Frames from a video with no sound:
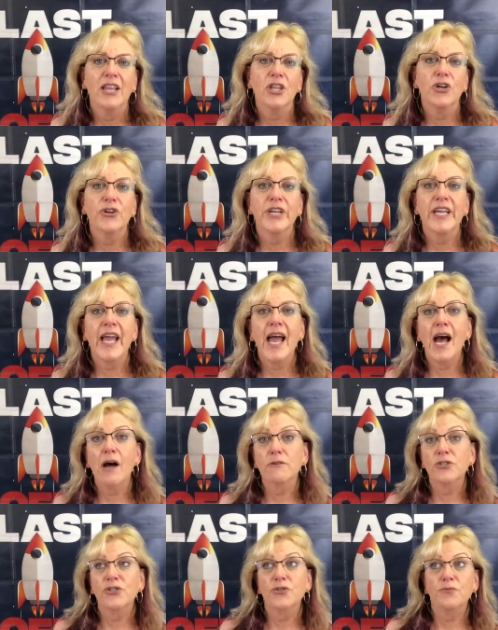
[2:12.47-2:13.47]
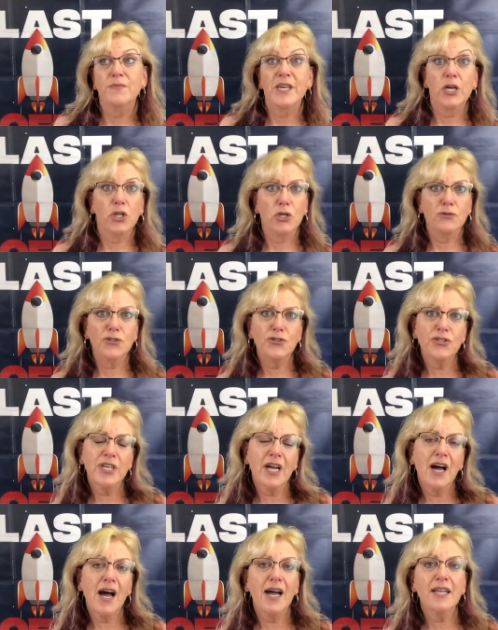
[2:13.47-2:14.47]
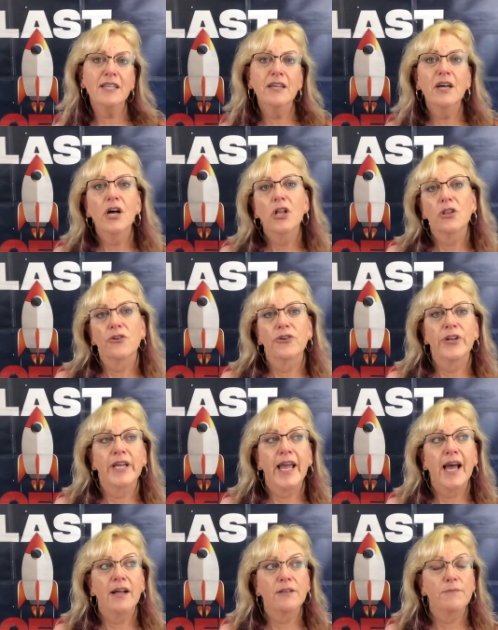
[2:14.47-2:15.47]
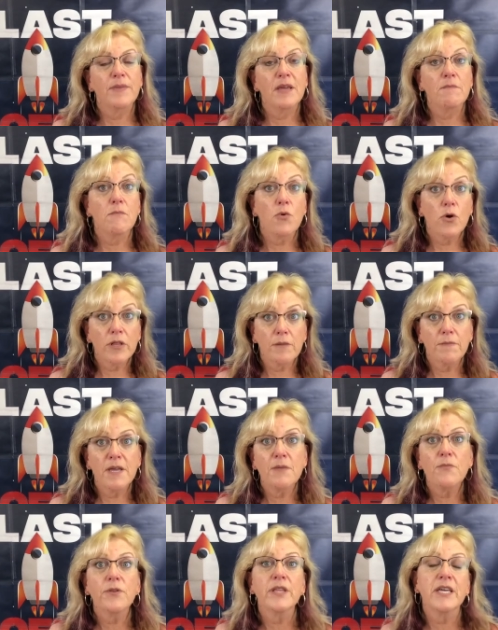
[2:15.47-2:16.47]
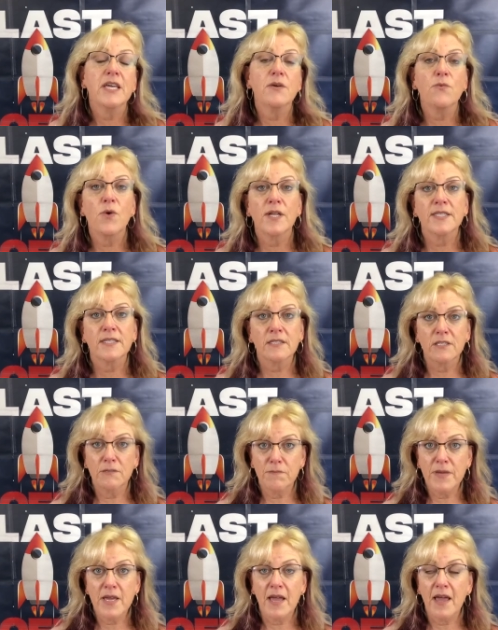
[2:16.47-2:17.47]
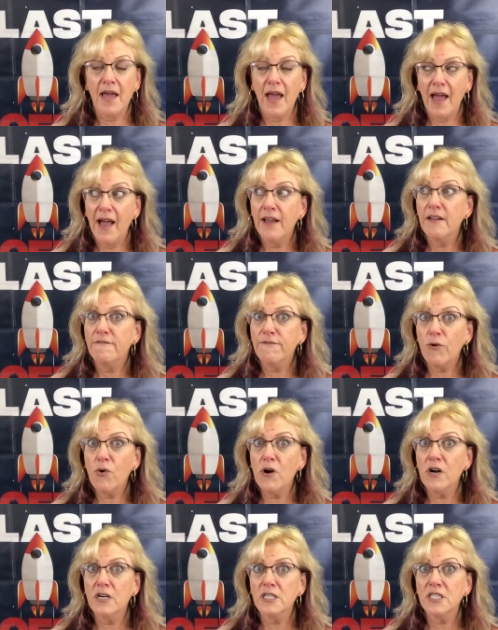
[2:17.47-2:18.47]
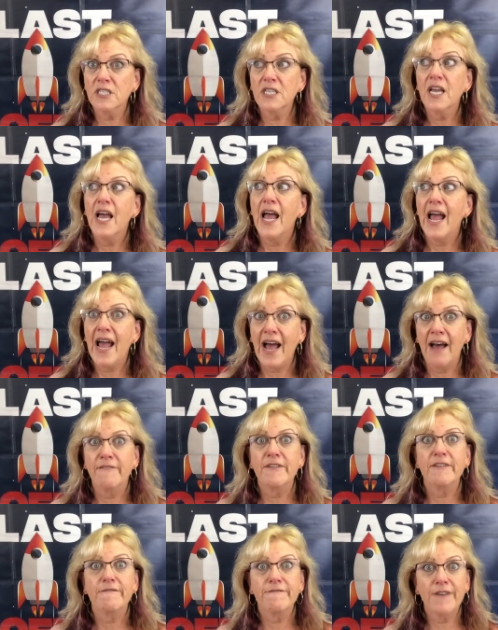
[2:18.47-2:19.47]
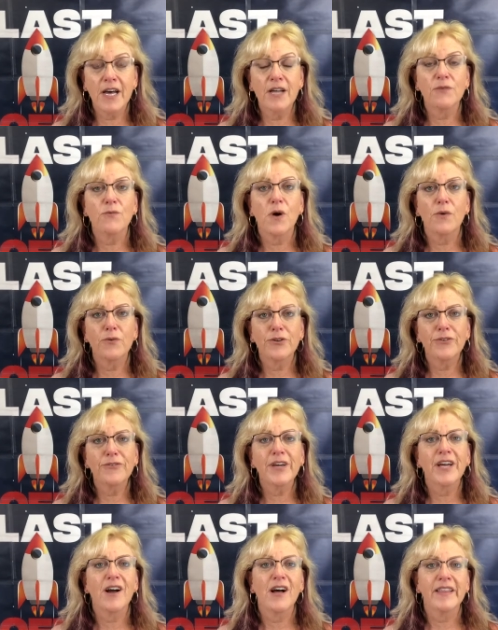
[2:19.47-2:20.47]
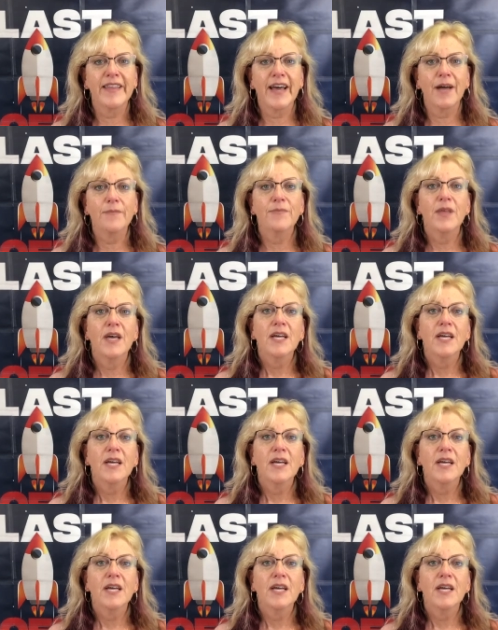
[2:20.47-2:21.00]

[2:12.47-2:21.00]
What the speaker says: Learning how to be closer to God, learning how to be more the people that He wants us to be, and of course, having fun while we're doing all that.